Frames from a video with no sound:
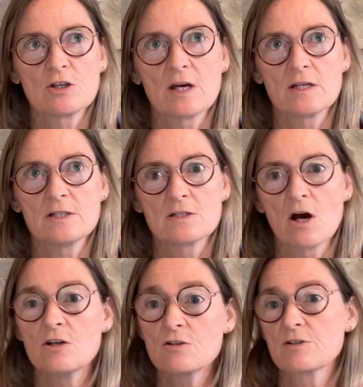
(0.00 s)
that is
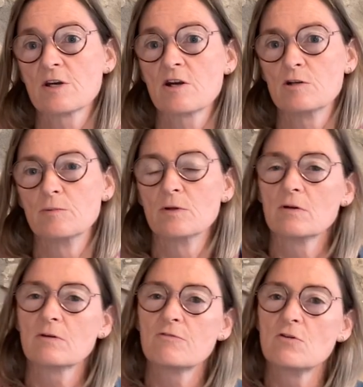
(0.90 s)
undesirable
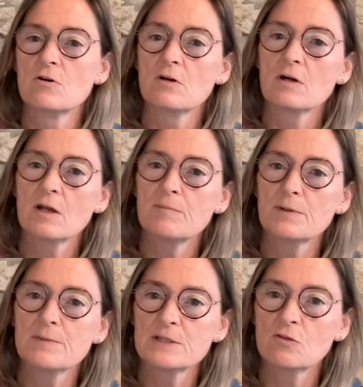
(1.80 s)
for
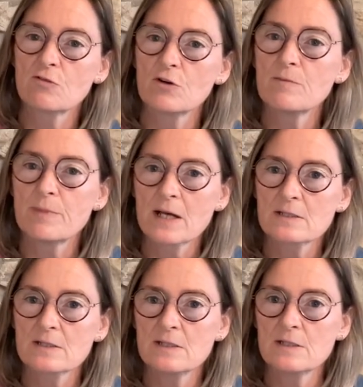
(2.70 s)
implementing for
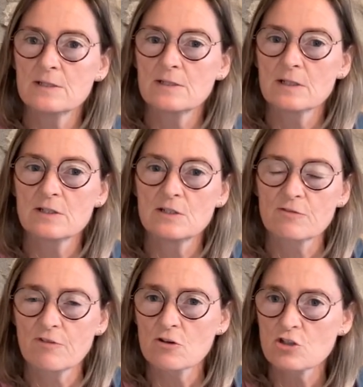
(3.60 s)
impact is
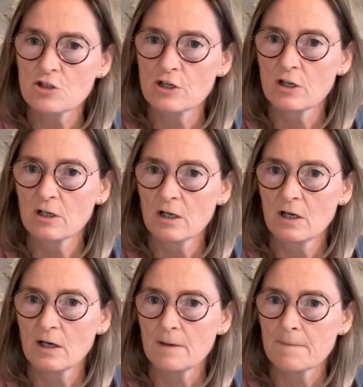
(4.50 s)
dysfunctional
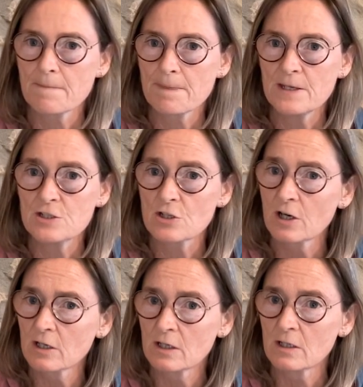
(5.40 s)

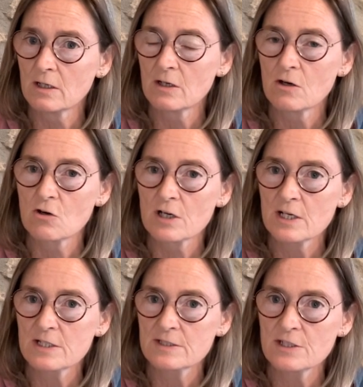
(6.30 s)
internal
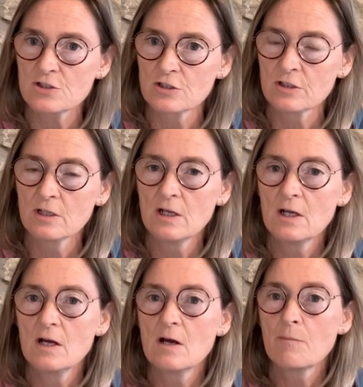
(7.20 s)
organization
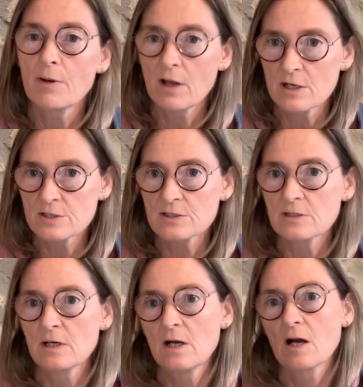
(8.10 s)
plus
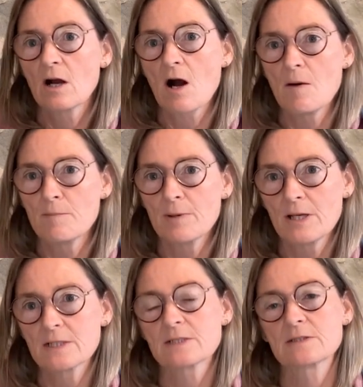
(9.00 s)

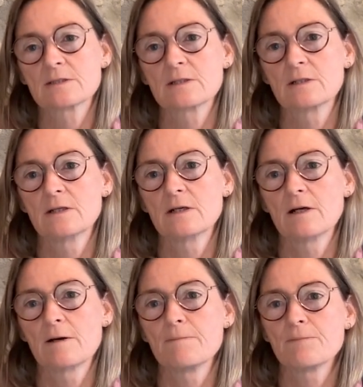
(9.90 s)
complex
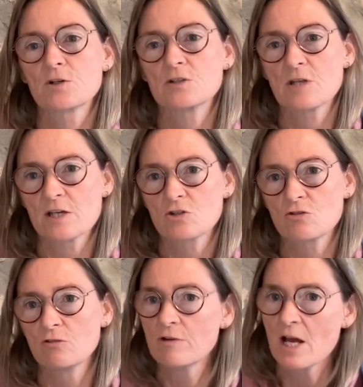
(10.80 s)

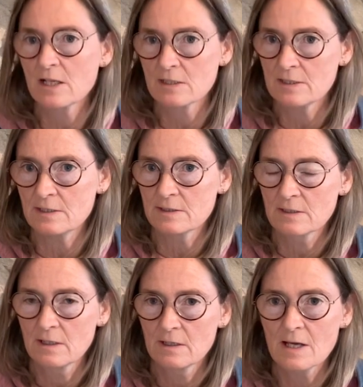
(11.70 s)
contextual realities.
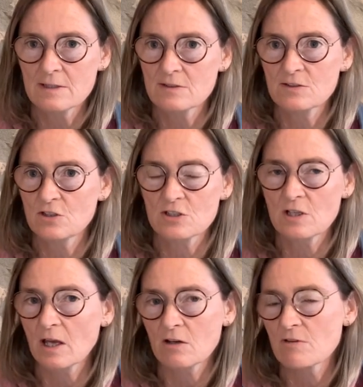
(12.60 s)
That's just
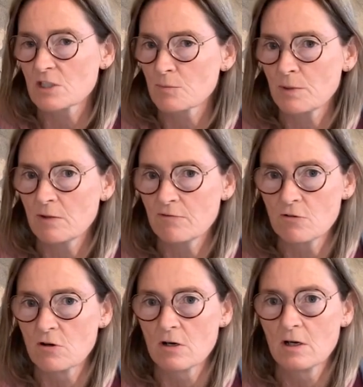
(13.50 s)
like a recipe
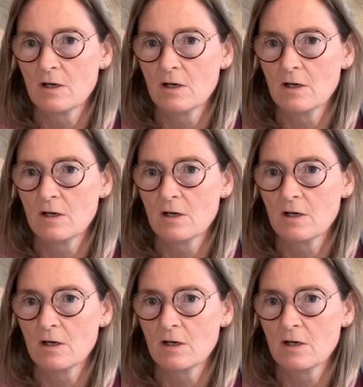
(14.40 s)
for